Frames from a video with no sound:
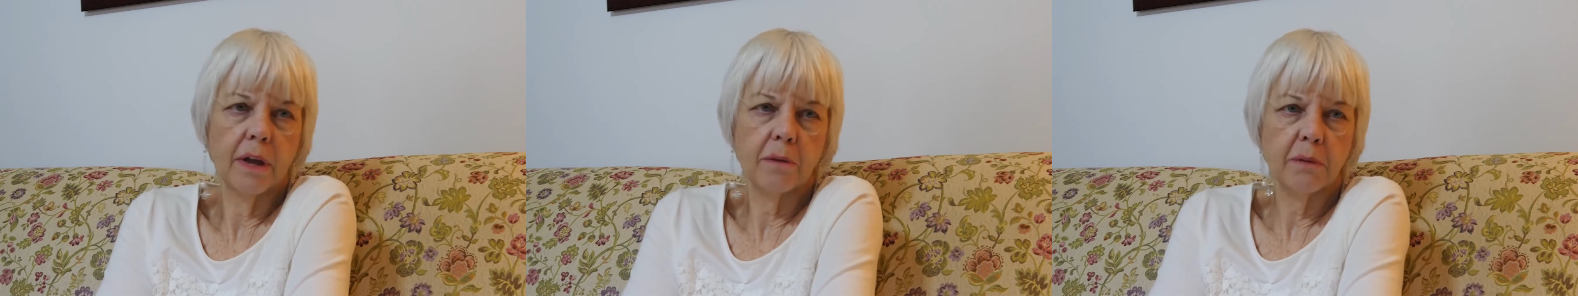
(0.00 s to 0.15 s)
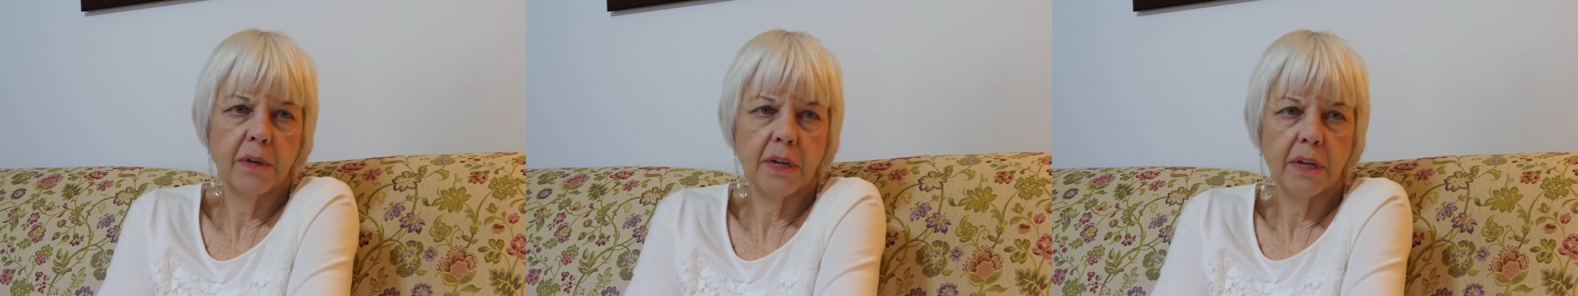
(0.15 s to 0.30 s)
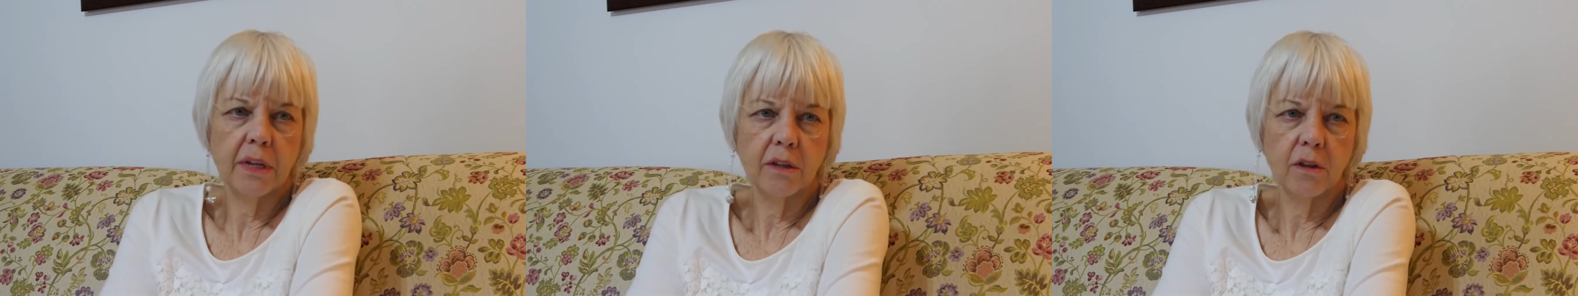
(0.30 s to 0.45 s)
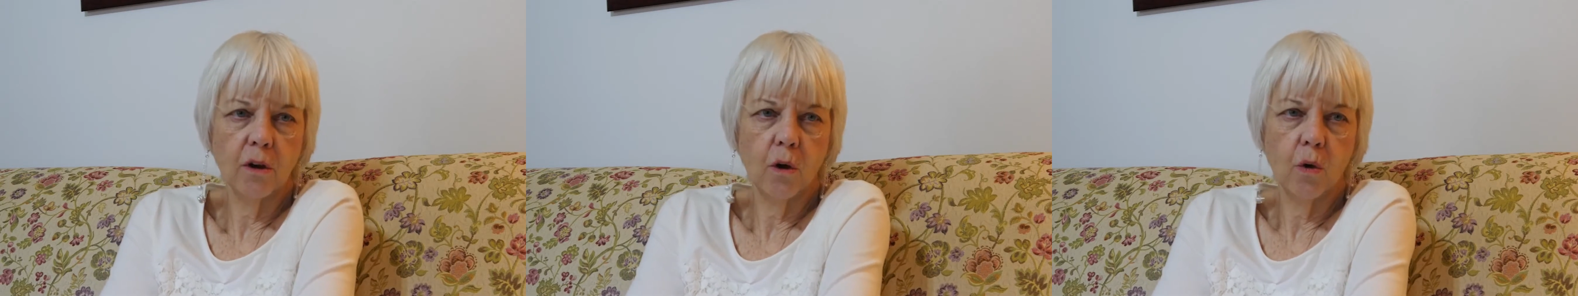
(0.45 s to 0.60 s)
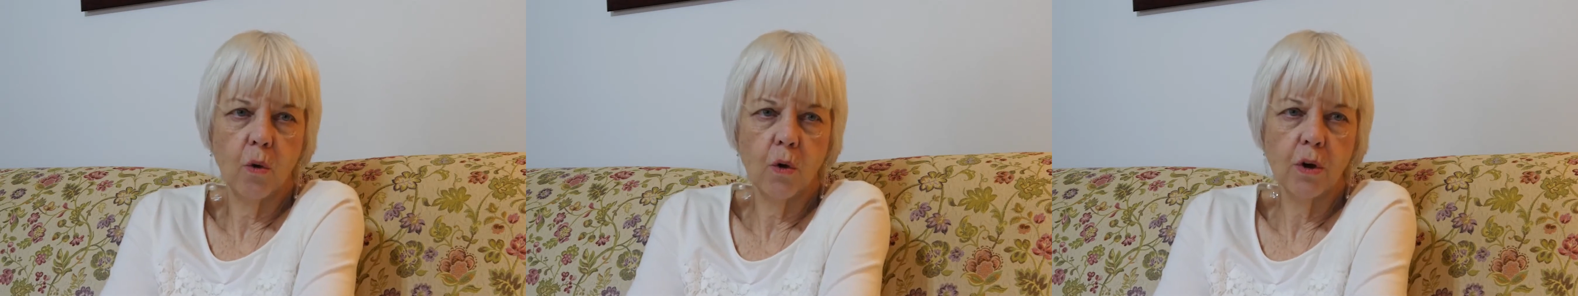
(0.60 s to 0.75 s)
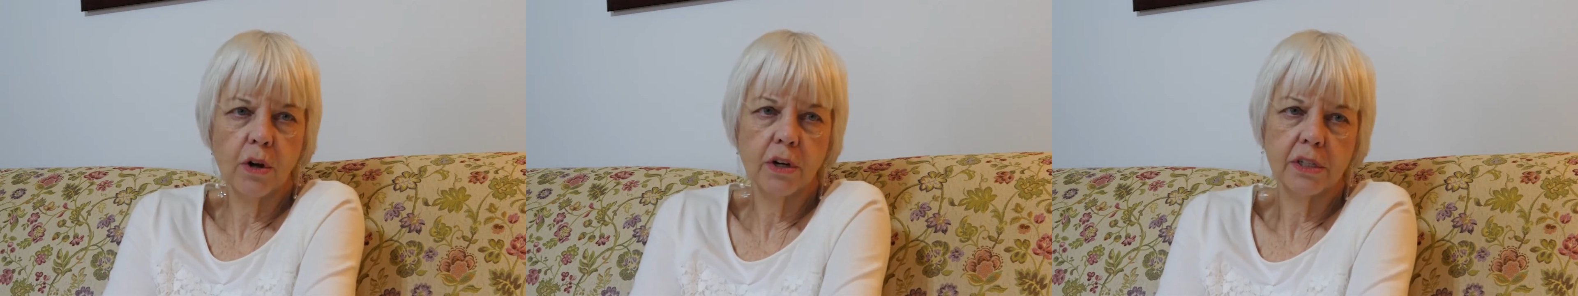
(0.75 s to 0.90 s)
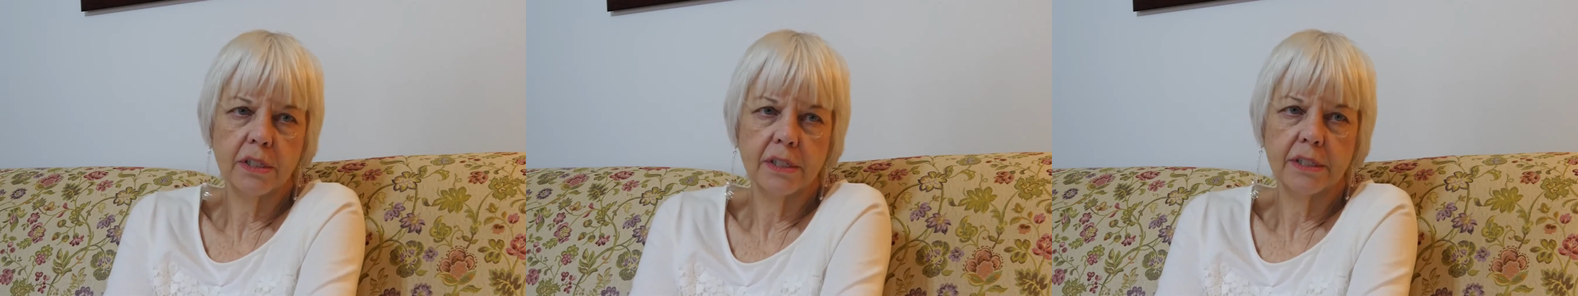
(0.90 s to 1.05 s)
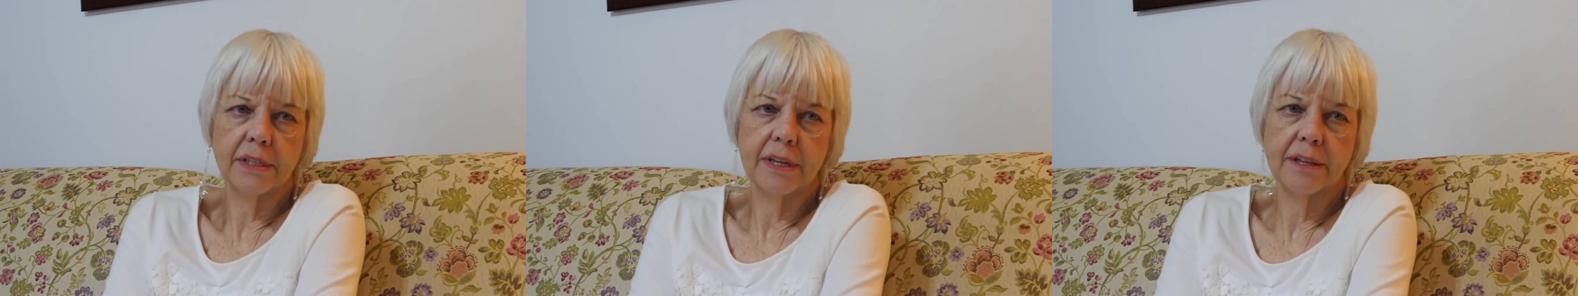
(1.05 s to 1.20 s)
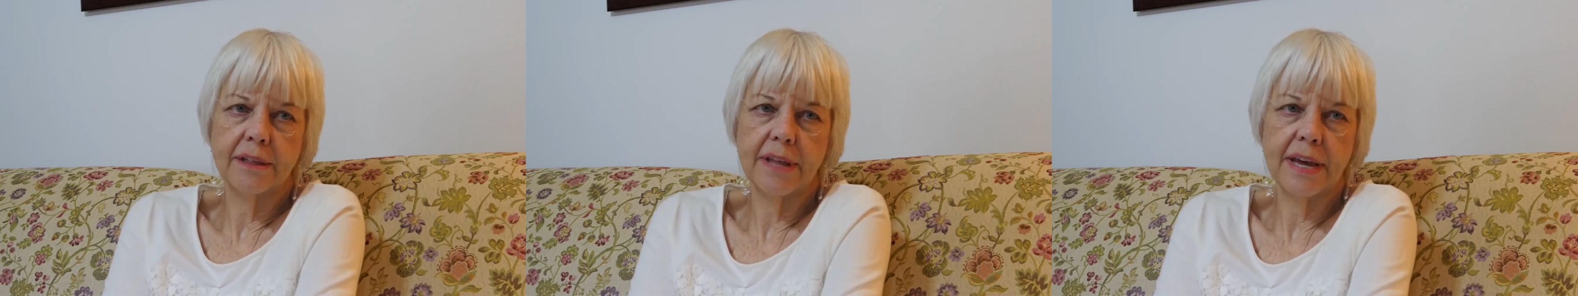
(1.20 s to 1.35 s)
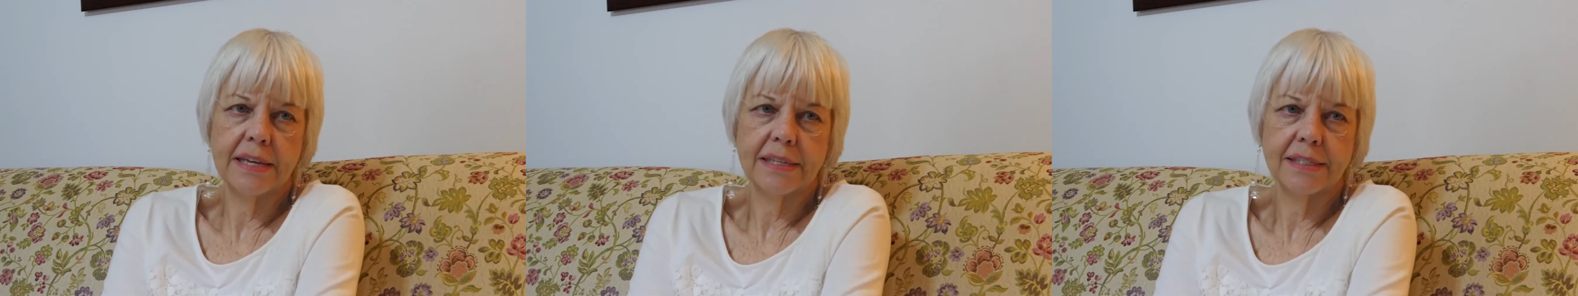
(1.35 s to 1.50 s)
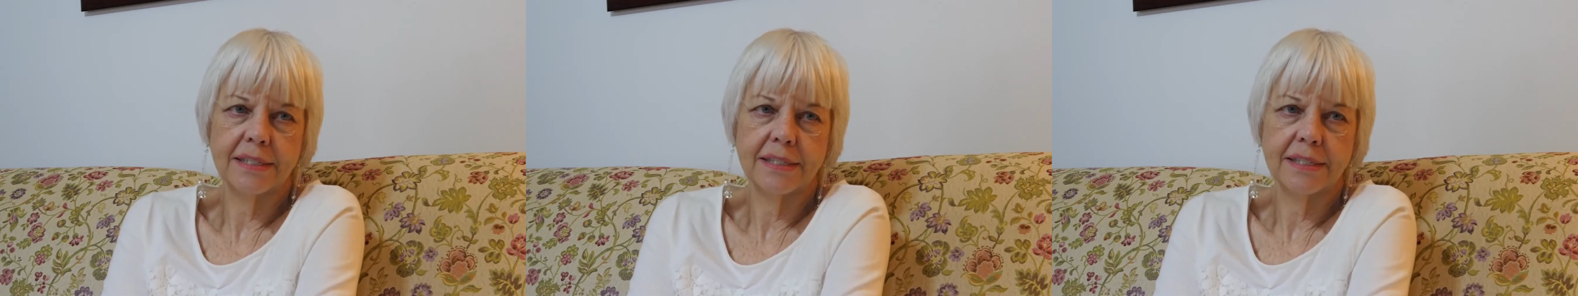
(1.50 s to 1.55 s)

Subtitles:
I mean, and the horrors that they